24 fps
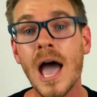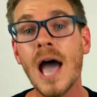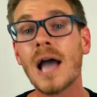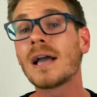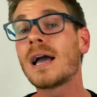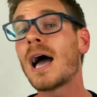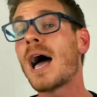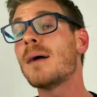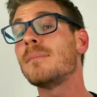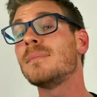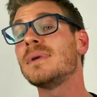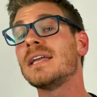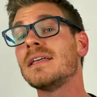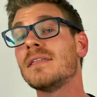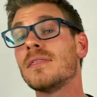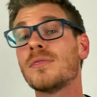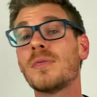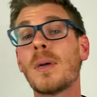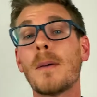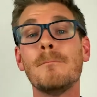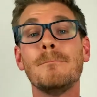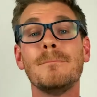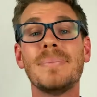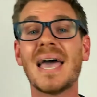Got me
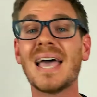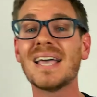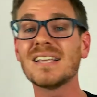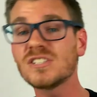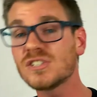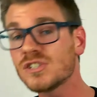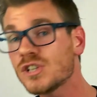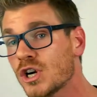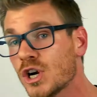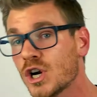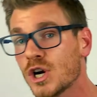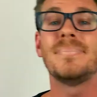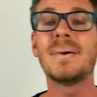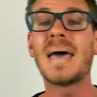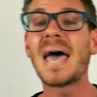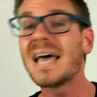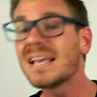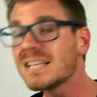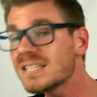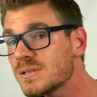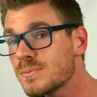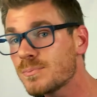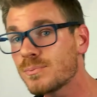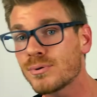the best term,
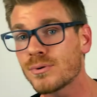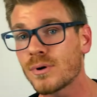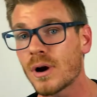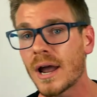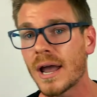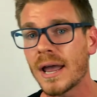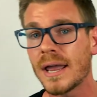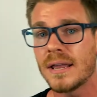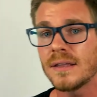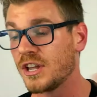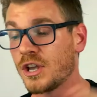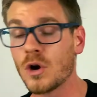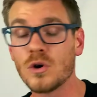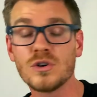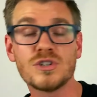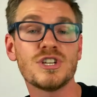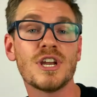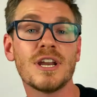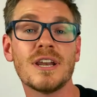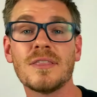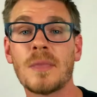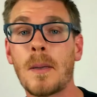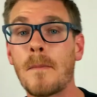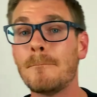best price,
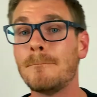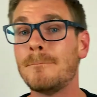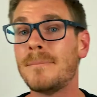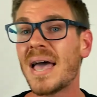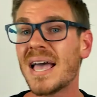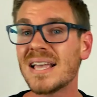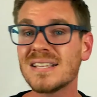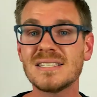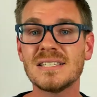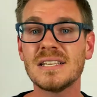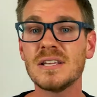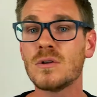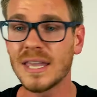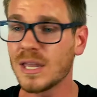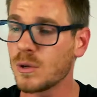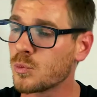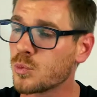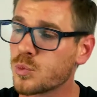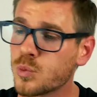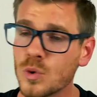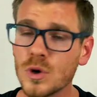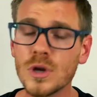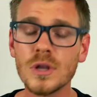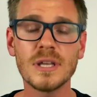negotiated the best deal. He
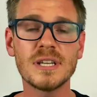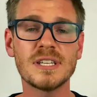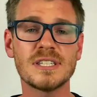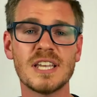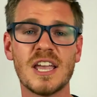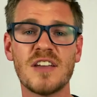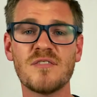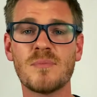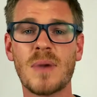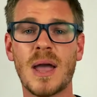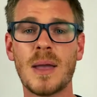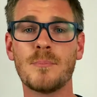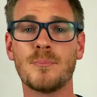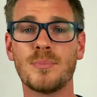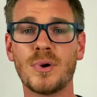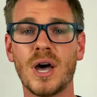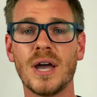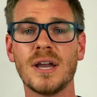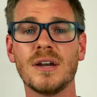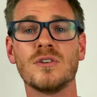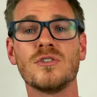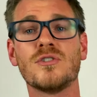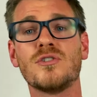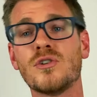really saved my
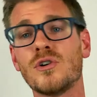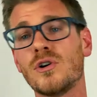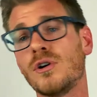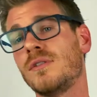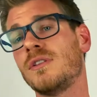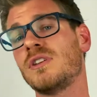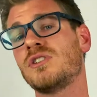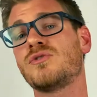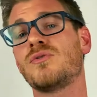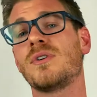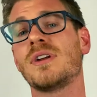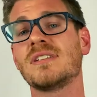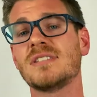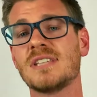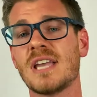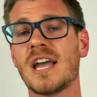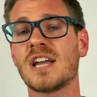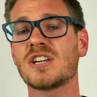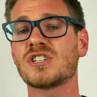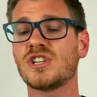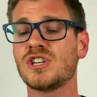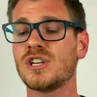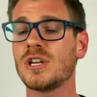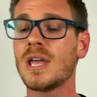butt during this
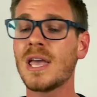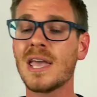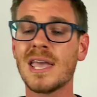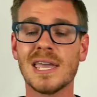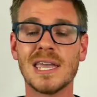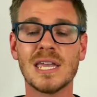transaction.